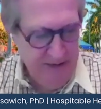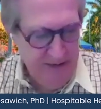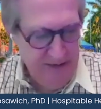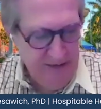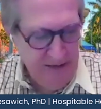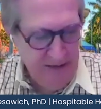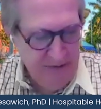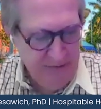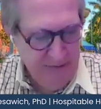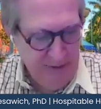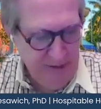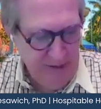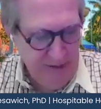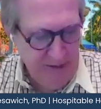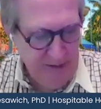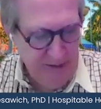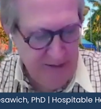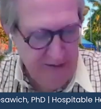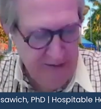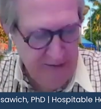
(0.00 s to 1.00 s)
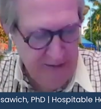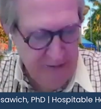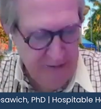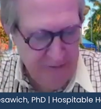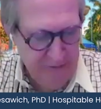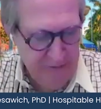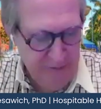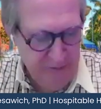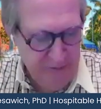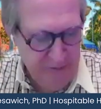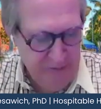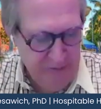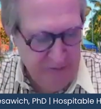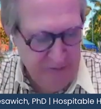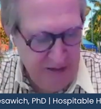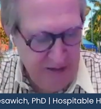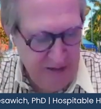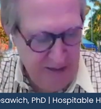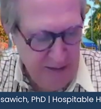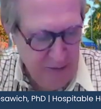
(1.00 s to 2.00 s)
and then finally, the, the fifth
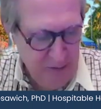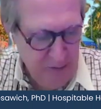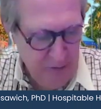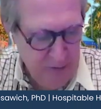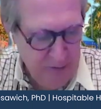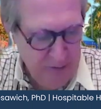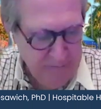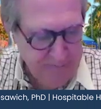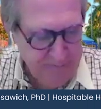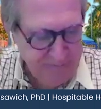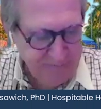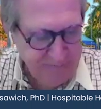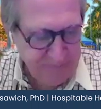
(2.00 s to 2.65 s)
category